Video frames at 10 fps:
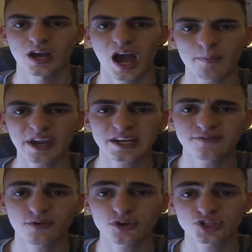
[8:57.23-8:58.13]
I mainly
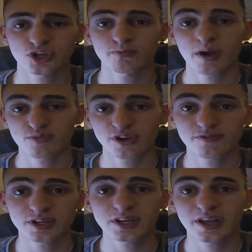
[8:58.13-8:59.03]
focused on my
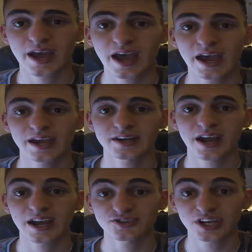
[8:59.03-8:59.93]
breathing, and
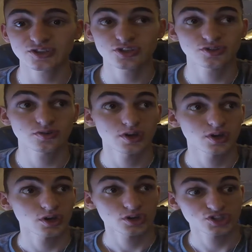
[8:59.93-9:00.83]
I tried
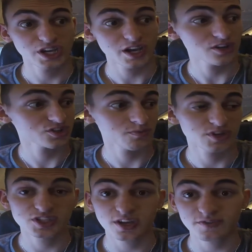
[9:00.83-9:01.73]
to check out some of
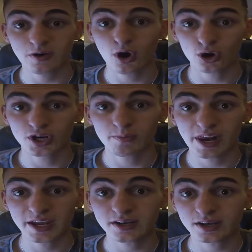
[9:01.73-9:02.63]
the stuff that were on the
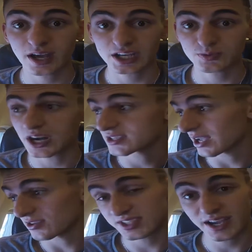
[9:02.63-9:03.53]
plane as well as
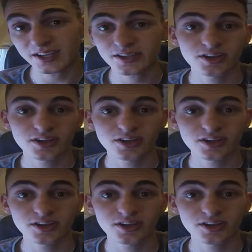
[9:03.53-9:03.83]
outside